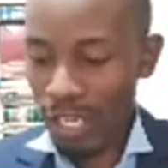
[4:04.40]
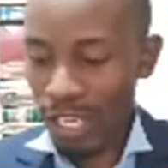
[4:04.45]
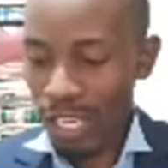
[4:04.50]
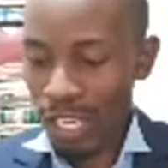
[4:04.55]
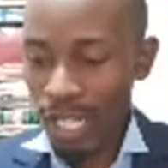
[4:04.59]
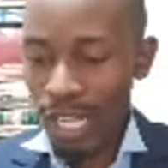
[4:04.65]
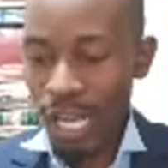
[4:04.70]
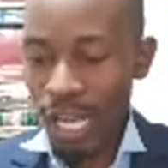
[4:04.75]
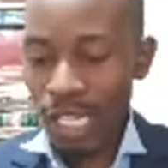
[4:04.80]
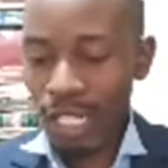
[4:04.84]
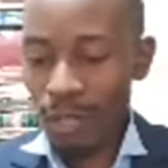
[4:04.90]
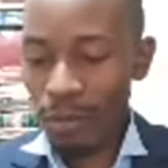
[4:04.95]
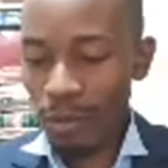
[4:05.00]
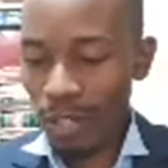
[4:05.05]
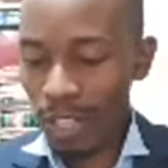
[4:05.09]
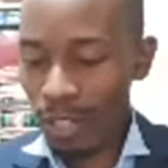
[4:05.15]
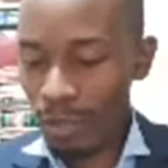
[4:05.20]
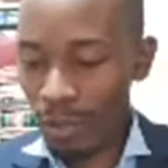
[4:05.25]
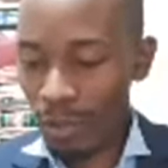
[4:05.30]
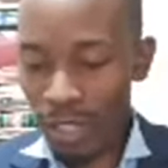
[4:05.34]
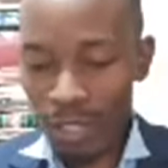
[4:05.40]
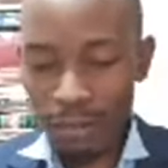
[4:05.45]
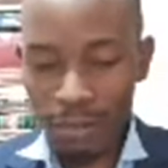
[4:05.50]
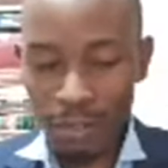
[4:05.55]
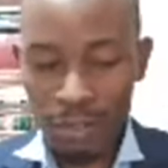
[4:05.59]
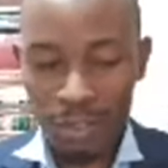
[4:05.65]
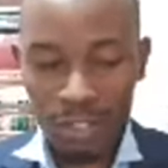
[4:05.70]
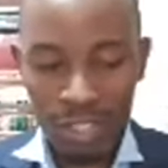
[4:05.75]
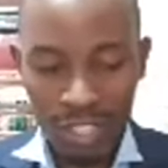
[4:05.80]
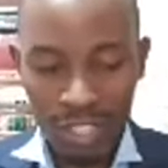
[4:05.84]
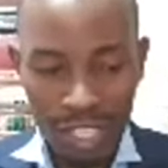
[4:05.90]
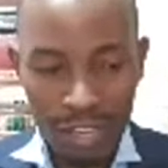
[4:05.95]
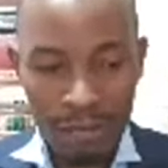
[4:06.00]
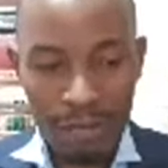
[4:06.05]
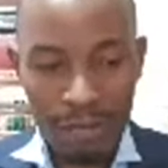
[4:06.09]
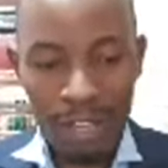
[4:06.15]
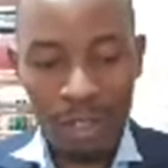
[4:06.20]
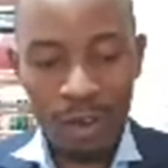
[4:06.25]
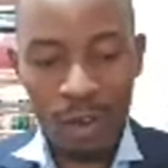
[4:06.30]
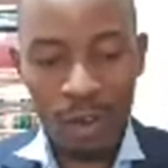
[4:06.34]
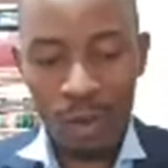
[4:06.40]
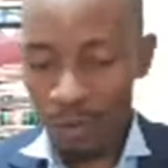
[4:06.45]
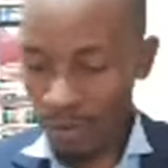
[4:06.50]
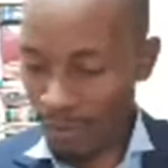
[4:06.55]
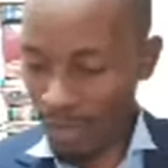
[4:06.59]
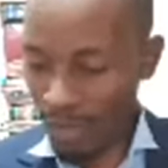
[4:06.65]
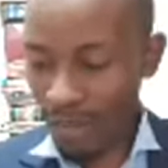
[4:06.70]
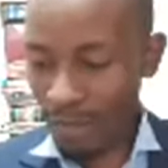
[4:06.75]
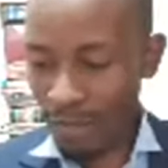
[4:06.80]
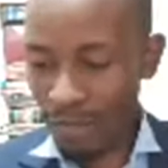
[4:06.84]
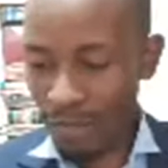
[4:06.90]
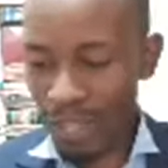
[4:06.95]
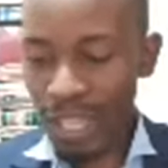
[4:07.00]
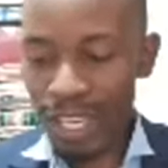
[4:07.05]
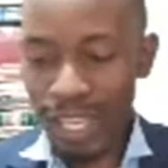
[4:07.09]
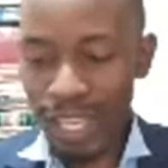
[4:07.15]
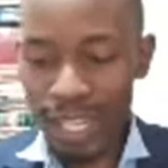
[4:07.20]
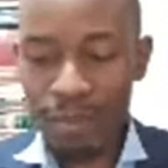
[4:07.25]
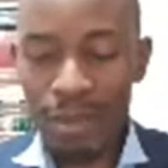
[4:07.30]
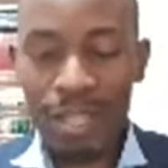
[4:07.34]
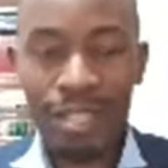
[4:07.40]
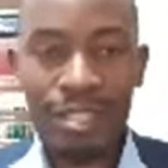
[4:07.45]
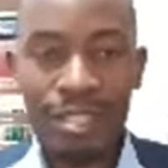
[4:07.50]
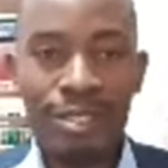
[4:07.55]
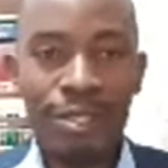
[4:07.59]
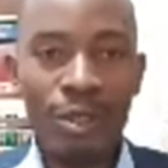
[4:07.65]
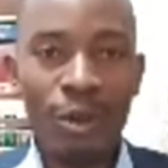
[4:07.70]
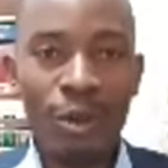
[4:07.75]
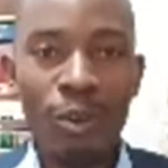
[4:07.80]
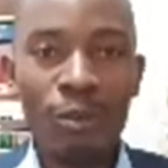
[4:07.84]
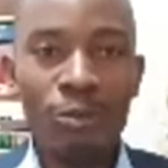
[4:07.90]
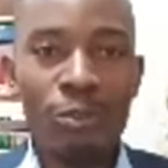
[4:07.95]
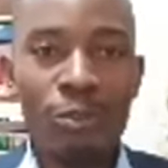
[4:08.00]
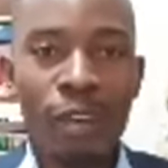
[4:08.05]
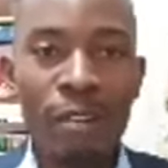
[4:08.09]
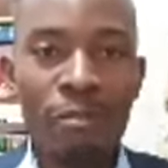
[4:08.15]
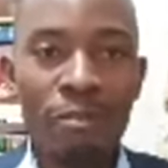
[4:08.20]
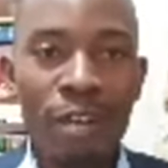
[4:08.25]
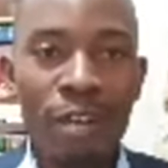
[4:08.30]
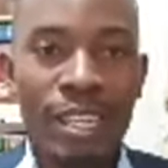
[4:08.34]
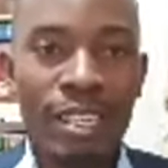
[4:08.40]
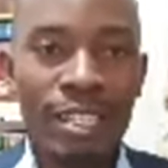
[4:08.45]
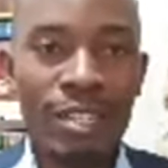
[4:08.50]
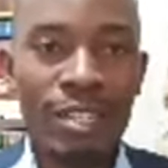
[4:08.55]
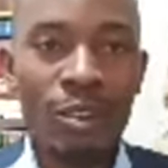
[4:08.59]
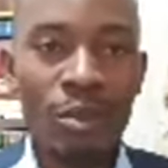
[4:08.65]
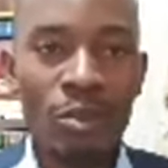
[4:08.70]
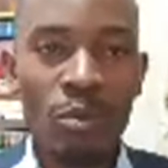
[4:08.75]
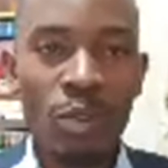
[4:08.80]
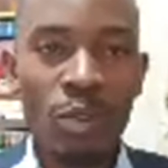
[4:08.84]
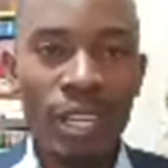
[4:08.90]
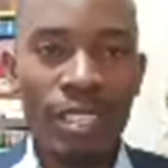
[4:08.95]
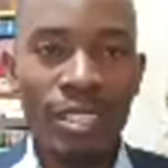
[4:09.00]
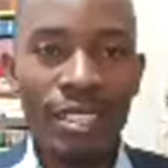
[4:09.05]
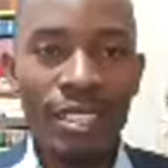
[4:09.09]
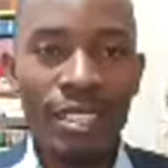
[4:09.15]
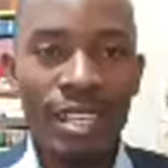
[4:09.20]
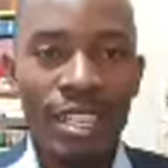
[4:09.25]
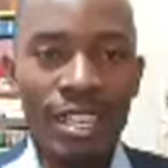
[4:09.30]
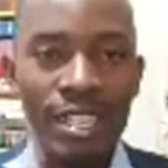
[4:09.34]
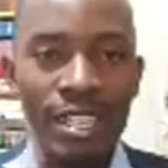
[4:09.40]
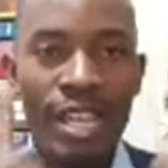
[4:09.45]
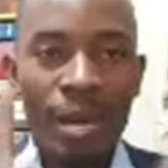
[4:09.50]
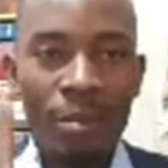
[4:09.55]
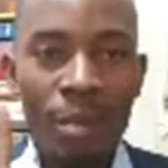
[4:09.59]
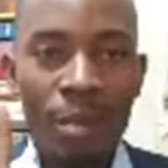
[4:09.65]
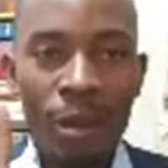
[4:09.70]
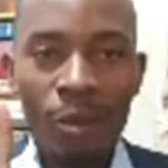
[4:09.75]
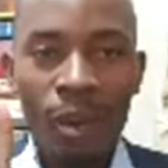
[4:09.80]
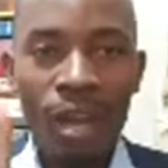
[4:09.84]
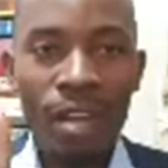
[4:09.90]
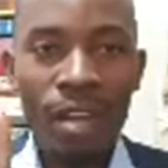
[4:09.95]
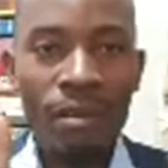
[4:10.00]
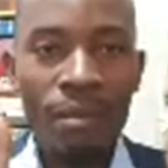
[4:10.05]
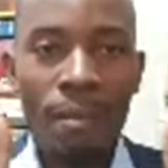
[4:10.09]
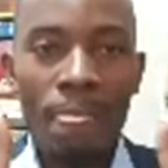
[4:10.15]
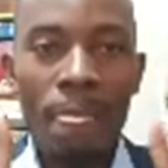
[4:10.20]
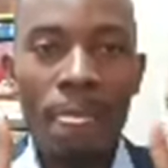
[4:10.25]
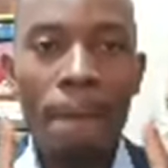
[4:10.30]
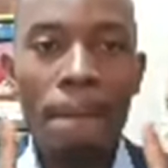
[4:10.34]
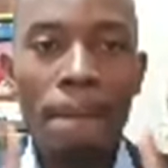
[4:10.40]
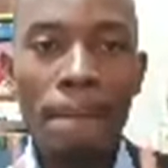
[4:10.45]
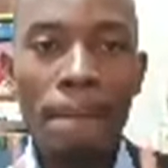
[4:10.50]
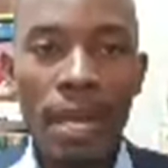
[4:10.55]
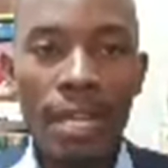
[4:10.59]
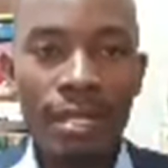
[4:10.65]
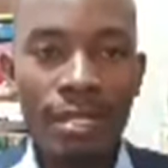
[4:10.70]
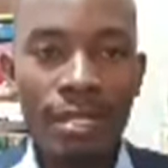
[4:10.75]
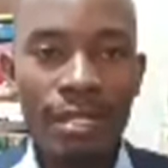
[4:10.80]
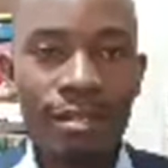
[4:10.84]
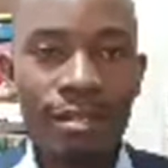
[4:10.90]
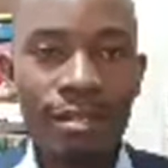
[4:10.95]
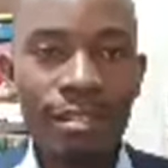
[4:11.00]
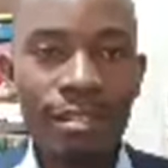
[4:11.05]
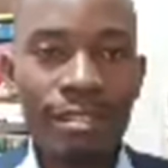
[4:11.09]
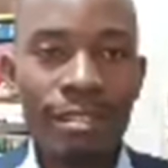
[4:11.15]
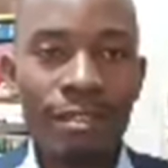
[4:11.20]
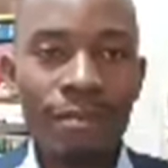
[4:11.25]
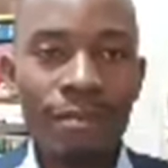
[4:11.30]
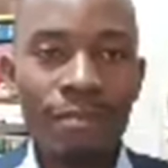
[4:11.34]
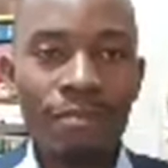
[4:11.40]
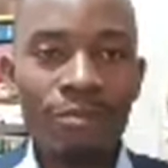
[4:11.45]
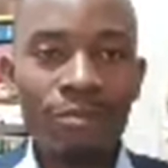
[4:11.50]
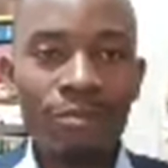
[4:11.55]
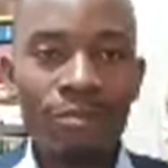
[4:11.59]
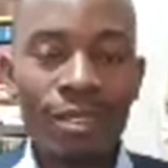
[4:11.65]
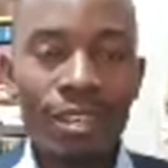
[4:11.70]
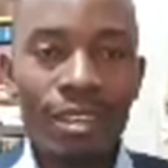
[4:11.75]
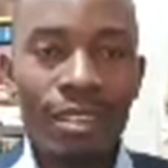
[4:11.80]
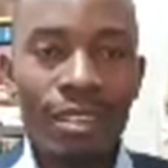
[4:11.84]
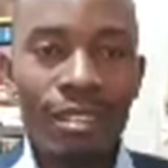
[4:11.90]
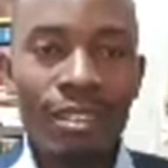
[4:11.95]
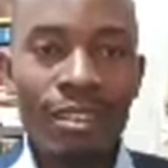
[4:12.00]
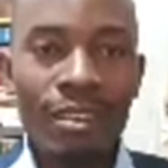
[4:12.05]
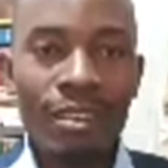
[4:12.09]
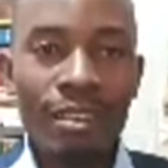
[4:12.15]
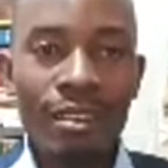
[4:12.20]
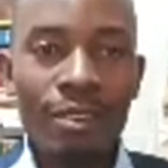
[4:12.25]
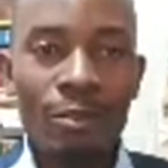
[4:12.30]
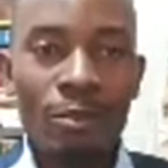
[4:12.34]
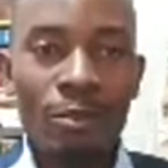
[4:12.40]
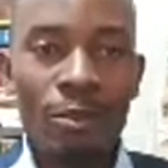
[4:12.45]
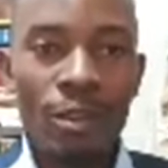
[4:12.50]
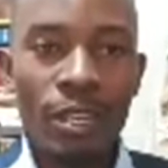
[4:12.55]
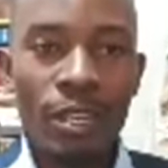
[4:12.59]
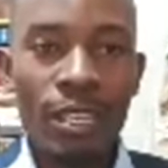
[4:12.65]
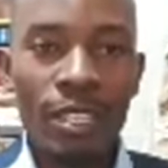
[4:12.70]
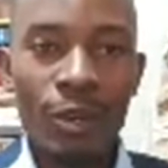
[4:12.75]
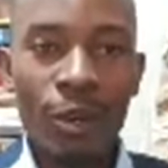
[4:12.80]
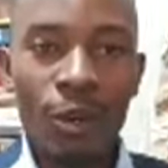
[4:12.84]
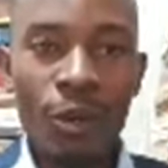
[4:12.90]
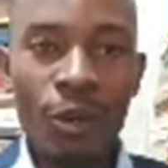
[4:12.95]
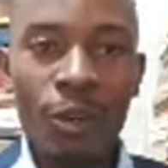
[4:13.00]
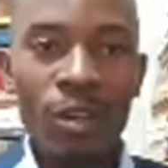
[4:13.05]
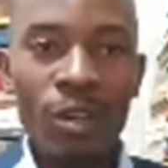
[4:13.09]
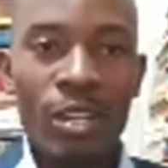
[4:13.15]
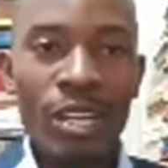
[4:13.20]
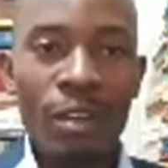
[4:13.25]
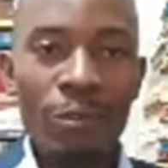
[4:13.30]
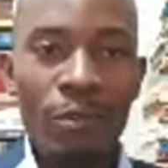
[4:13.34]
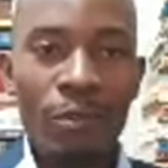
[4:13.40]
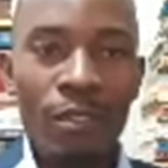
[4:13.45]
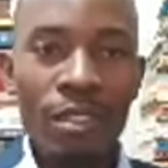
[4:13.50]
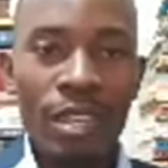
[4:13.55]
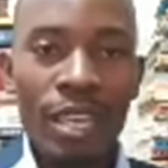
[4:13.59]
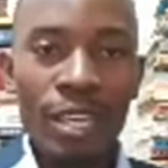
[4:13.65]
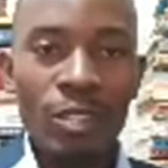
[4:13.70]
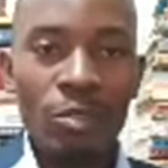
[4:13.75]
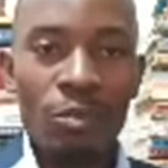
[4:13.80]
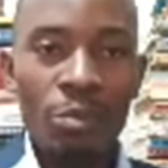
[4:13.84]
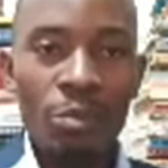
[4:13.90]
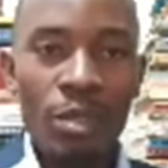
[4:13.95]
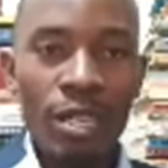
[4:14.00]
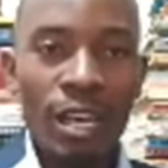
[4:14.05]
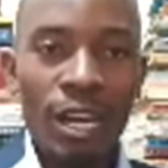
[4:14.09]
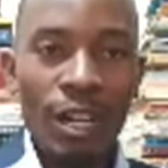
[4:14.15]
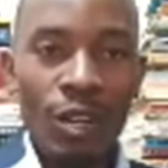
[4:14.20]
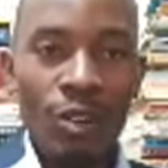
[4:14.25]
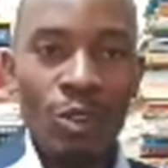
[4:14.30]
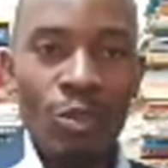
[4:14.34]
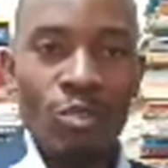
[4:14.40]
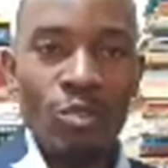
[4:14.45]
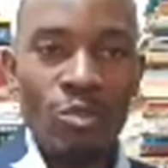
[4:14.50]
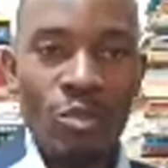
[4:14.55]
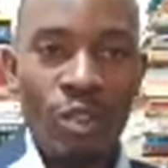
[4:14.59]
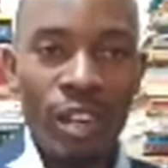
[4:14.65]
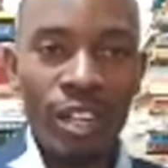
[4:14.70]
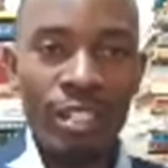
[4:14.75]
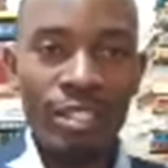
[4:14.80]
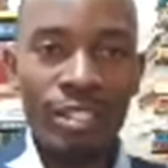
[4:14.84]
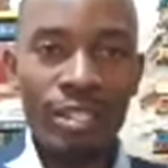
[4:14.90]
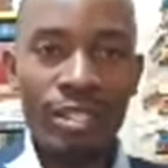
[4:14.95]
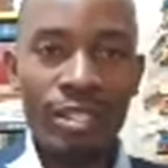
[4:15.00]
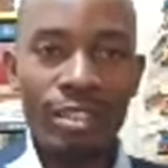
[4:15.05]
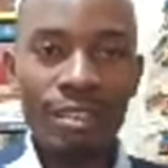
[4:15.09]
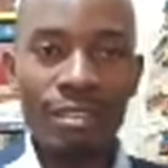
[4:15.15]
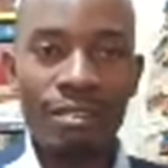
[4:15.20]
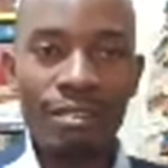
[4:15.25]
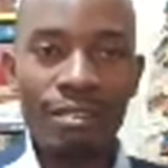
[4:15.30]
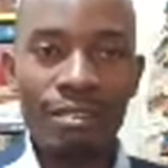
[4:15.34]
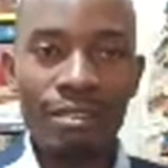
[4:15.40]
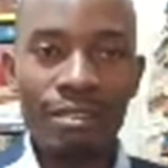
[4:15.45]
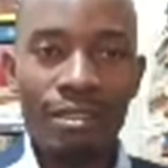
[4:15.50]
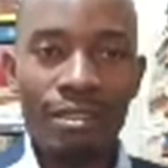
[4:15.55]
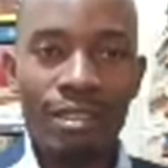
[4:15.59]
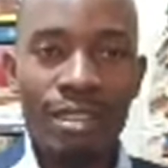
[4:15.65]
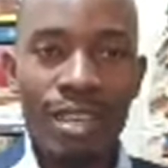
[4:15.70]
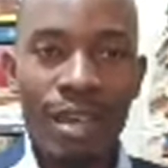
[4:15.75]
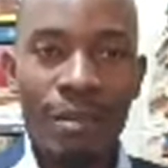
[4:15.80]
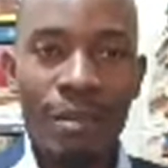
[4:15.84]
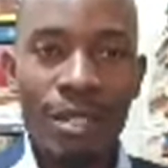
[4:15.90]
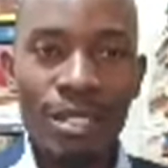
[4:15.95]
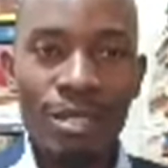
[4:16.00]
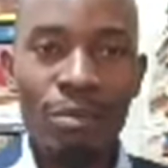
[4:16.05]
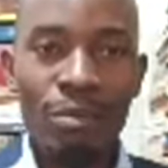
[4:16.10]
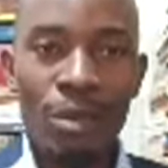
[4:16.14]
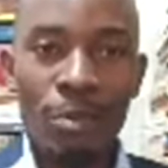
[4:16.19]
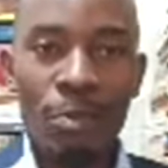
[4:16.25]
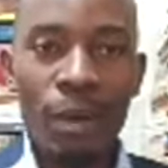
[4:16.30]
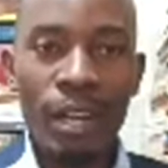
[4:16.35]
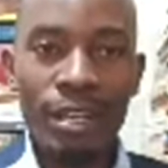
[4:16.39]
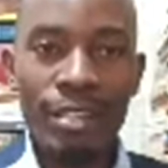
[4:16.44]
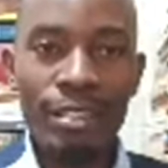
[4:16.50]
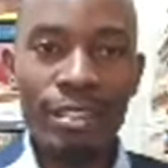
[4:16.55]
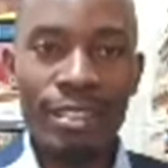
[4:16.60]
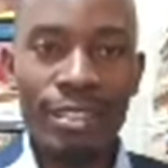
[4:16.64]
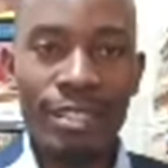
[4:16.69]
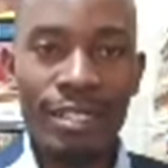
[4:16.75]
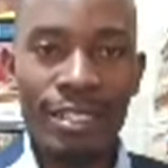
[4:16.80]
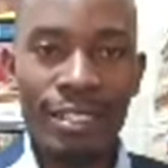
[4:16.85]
and I'm going to give you 7 of them, the elements of a valid contract. Number one, parties. In order for there to be a contract, there must be parties.